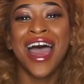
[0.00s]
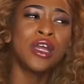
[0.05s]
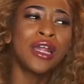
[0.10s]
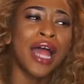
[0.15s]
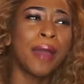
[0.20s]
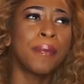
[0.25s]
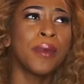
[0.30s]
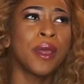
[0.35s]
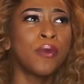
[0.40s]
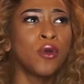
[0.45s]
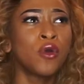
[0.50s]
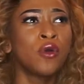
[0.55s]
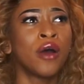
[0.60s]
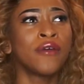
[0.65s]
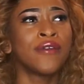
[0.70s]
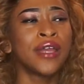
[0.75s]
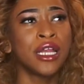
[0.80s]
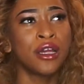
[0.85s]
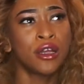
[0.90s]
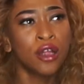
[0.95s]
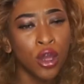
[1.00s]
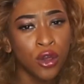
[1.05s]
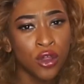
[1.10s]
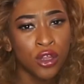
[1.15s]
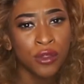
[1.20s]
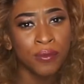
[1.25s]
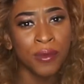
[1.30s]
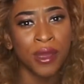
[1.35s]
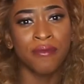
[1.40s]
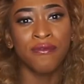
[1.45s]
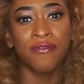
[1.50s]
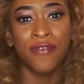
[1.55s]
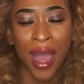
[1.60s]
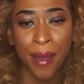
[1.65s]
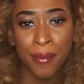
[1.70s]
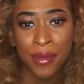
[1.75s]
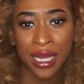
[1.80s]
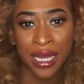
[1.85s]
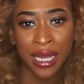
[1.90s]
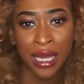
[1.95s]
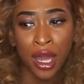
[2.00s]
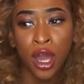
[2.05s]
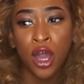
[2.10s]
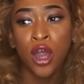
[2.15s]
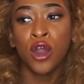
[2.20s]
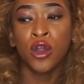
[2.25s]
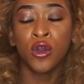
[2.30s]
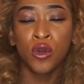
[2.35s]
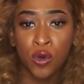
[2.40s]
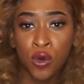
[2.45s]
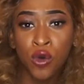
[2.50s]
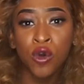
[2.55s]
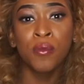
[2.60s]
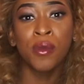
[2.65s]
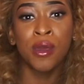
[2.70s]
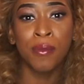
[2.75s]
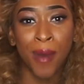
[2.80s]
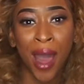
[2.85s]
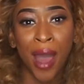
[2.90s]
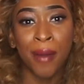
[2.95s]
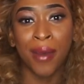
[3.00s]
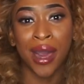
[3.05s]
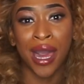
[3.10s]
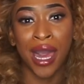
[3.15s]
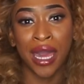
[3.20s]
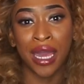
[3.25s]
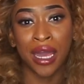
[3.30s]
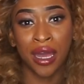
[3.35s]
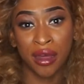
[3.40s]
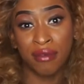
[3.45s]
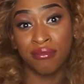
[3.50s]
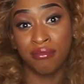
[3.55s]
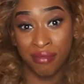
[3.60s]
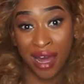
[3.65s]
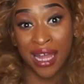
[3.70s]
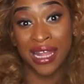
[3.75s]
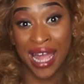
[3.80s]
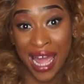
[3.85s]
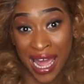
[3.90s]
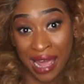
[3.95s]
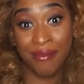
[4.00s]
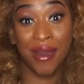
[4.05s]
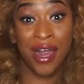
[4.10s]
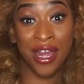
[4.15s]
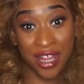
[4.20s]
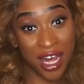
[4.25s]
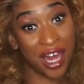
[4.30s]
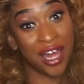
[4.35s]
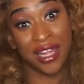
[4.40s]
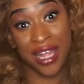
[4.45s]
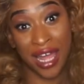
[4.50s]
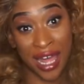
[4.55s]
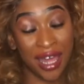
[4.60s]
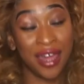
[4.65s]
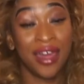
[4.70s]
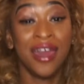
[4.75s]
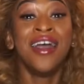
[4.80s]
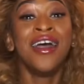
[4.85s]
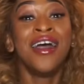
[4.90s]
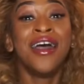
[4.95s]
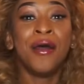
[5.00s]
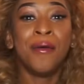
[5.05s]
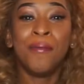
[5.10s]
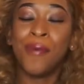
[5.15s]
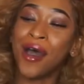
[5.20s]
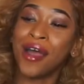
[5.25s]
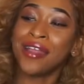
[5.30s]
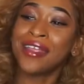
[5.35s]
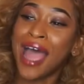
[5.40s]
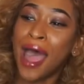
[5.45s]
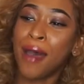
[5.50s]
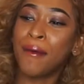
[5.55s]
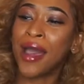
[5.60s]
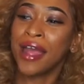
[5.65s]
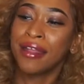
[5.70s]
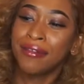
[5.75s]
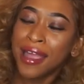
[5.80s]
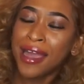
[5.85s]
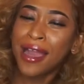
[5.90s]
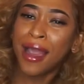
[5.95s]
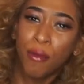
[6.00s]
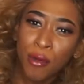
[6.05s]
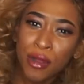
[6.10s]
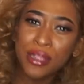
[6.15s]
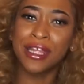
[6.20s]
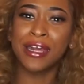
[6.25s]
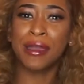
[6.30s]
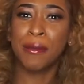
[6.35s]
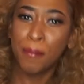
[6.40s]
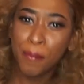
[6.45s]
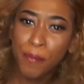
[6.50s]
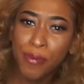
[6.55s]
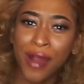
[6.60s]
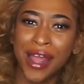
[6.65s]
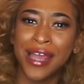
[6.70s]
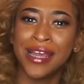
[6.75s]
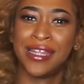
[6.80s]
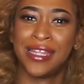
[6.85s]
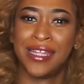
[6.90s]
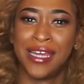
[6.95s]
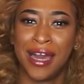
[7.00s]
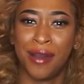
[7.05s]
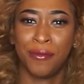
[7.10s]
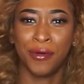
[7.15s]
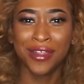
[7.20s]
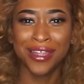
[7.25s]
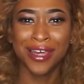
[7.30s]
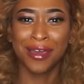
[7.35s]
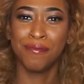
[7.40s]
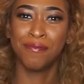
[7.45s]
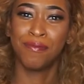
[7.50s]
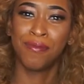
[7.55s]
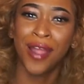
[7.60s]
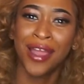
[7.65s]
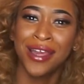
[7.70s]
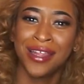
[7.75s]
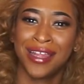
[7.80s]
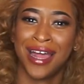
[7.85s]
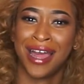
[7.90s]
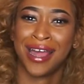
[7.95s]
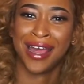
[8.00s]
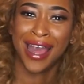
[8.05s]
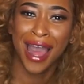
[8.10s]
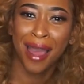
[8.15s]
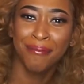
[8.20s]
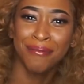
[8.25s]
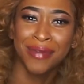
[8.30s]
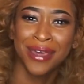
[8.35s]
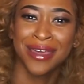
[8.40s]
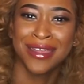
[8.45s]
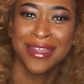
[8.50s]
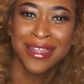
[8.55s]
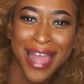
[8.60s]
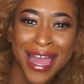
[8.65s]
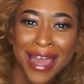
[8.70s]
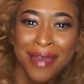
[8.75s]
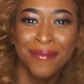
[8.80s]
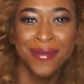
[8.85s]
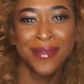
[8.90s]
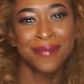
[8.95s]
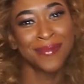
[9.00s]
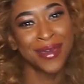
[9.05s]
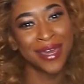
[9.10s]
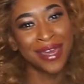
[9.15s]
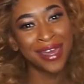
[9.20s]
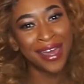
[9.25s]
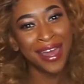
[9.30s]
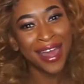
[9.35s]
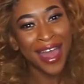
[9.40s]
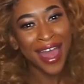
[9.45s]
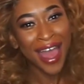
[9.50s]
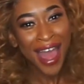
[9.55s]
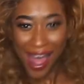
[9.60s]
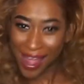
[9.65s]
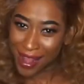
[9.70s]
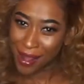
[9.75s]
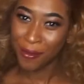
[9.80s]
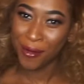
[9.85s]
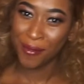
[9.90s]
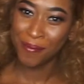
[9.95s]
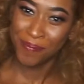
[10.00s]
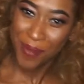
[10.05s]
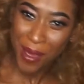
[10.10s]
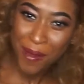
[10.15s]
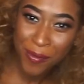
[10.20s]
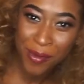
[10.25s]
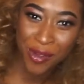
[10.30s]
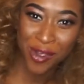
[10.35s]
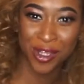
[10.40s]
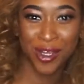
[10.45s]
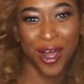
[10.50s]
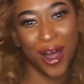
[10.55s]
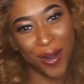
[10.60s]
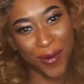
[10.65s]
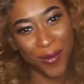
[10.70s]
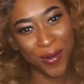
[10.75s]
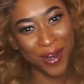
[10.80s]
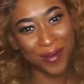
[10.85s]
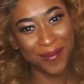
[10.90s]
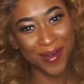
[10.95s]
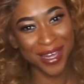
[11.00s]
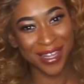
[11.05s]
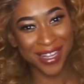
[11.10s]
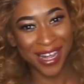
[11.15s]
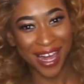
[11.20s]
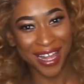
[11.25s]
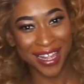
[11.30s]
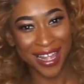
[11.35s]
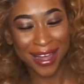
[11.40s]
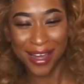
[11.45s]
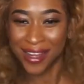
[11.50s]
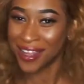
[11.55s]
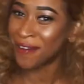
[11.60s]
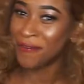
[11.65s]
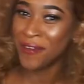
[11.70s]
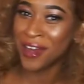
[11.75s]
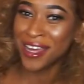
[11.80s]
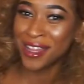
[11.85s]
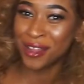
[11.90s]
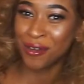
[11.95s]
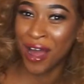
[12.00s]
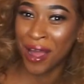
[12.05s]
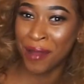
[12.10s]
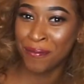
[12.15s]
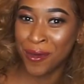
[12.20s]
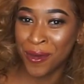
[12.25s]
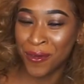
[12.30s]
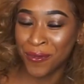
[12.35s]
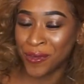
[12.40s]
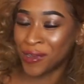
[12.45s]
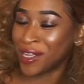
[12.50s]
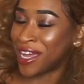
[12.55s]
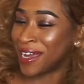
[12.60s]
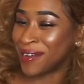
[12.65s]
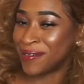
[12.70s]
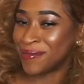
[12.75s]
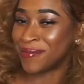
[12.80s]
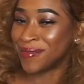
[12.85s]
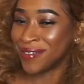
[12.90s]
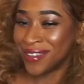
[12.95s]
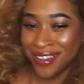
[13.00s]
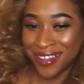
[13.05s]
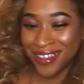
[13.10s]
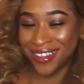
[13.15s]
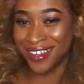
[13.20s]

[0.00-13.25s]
I like people who are really close to me and family who call me by my my name, Ajande. But now I think I want to embrace it. I want to embrace that Gambian name in me, and I want people to start calling me Ajande because I think it's quite a beautiful name.